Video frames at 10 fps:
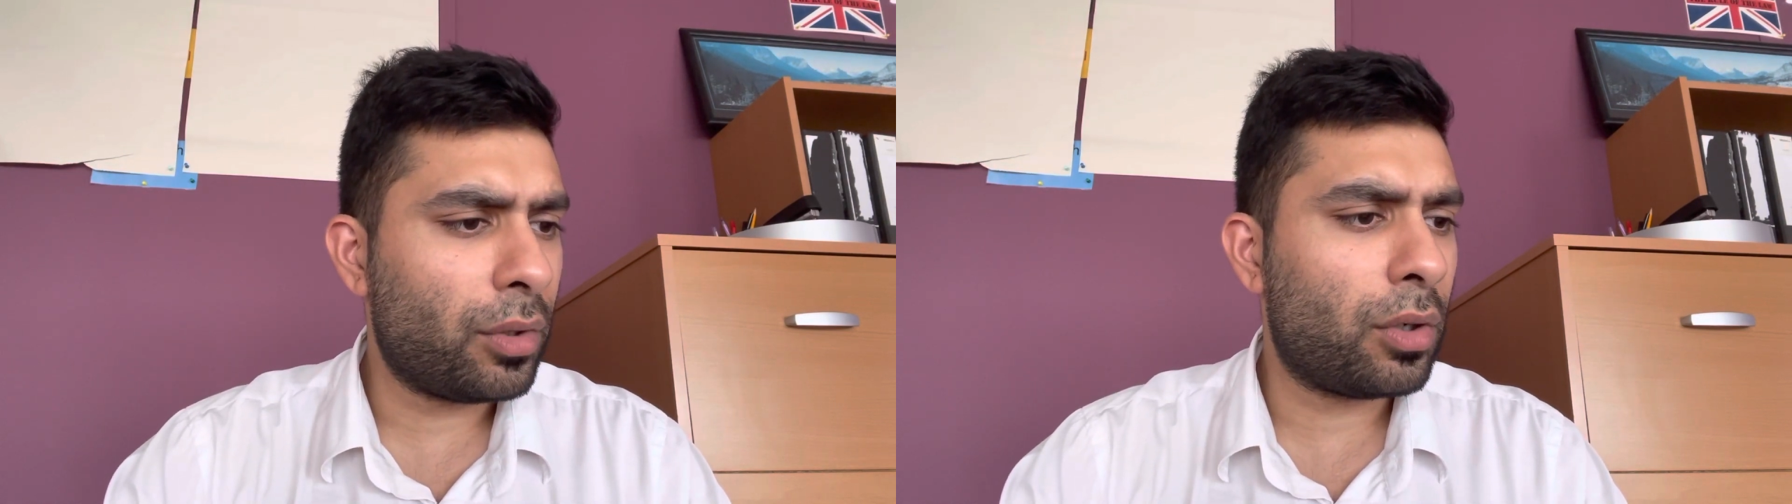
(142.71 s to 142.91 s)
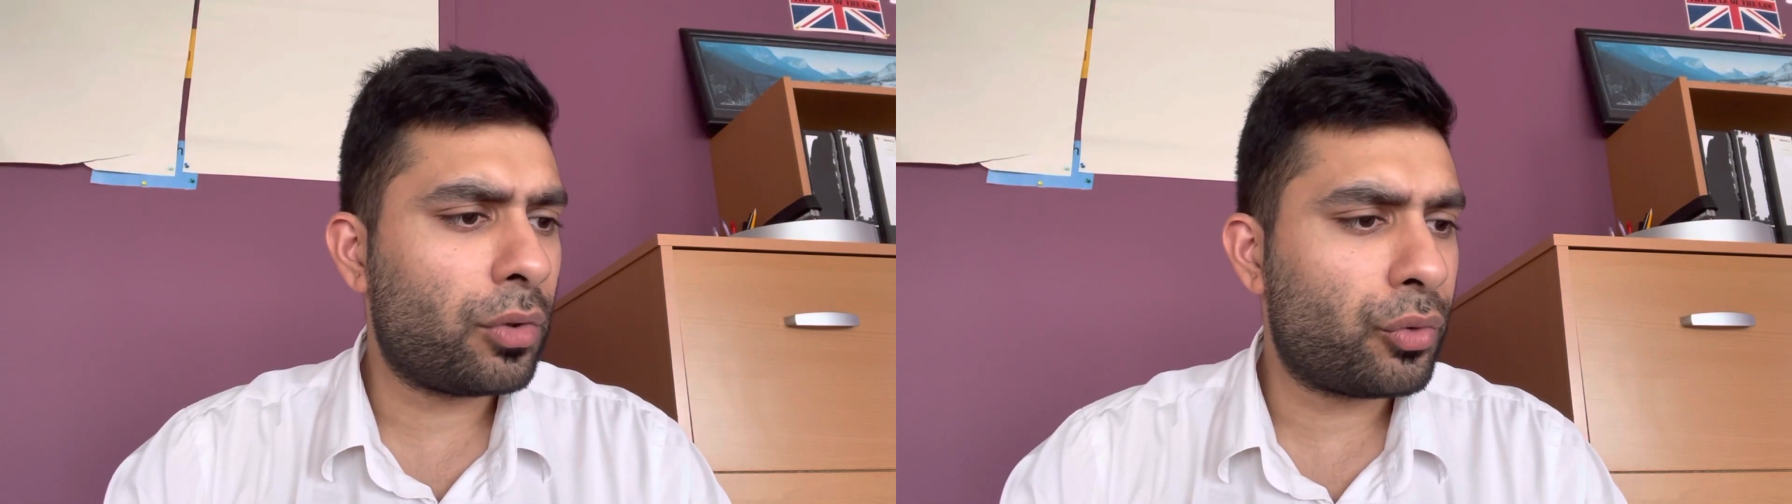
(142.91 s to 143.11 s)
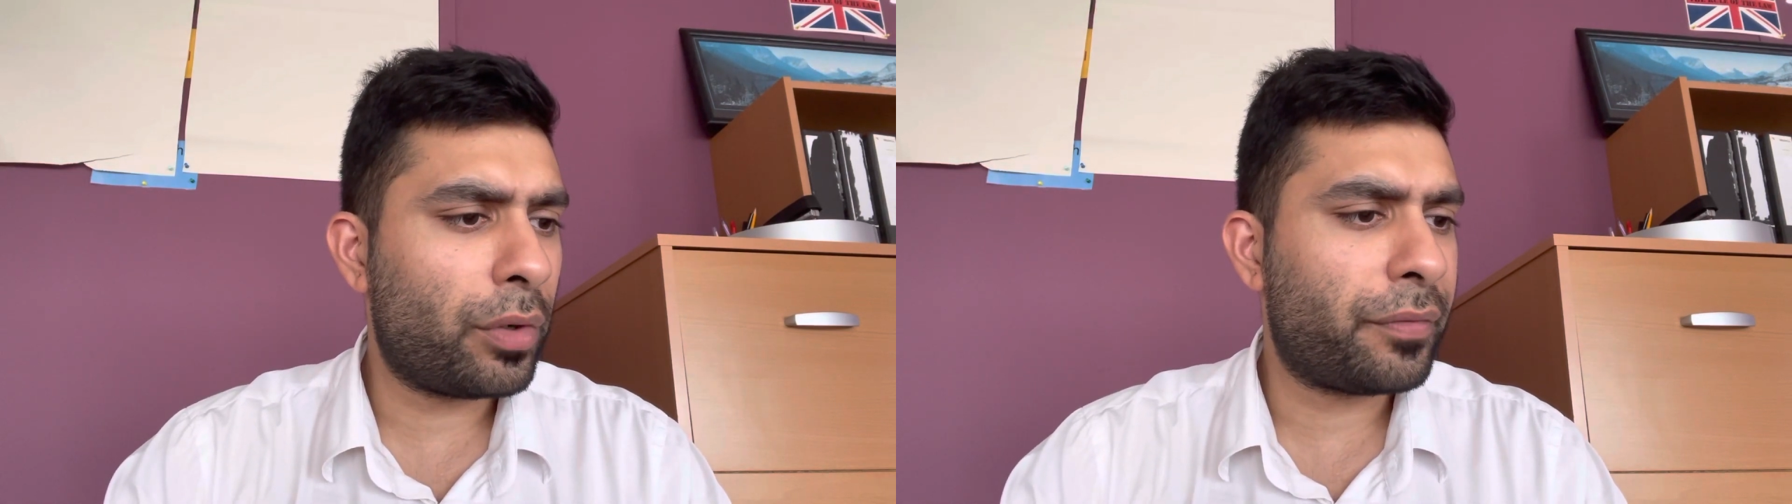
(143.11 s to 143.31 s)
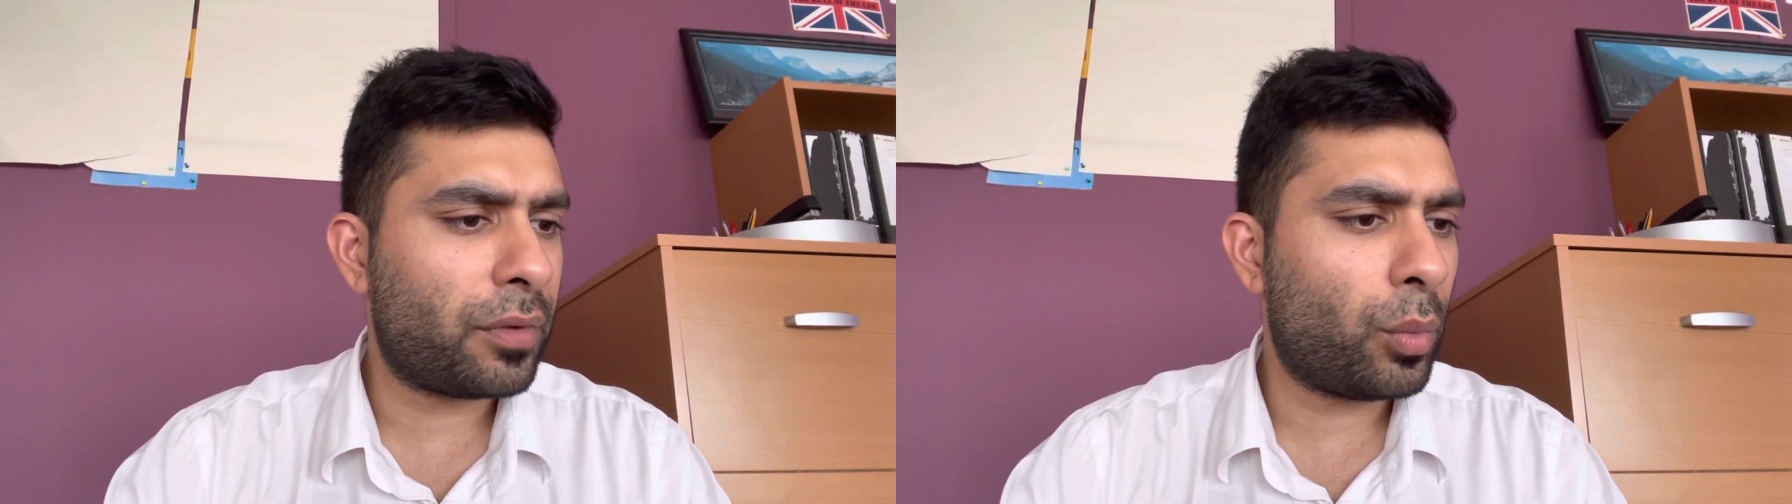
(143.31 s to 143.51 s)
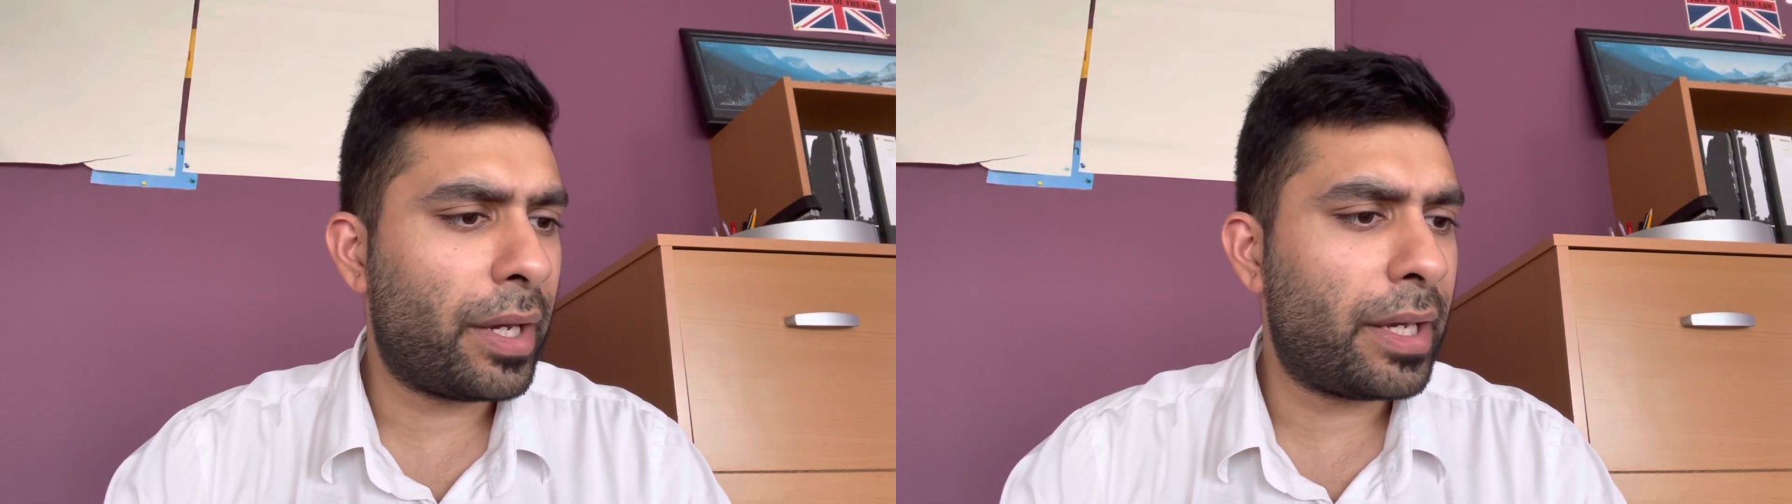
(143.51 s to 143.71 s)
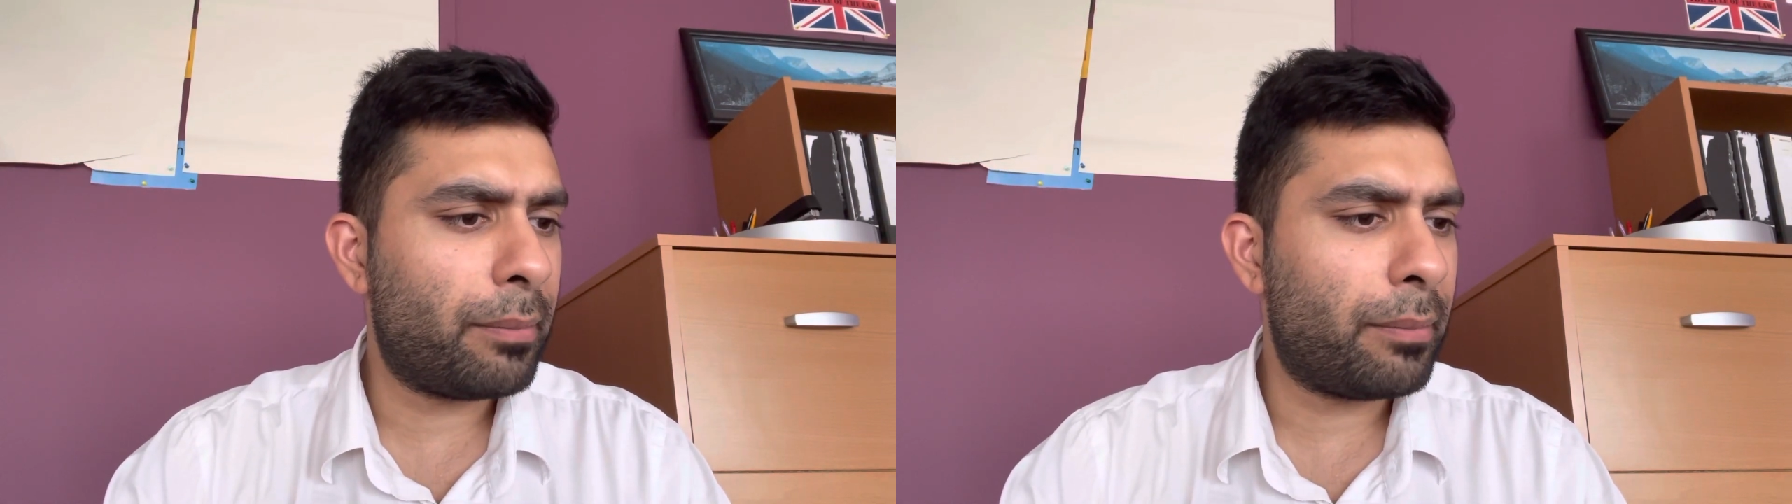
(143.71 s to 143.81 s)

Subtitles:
not drift away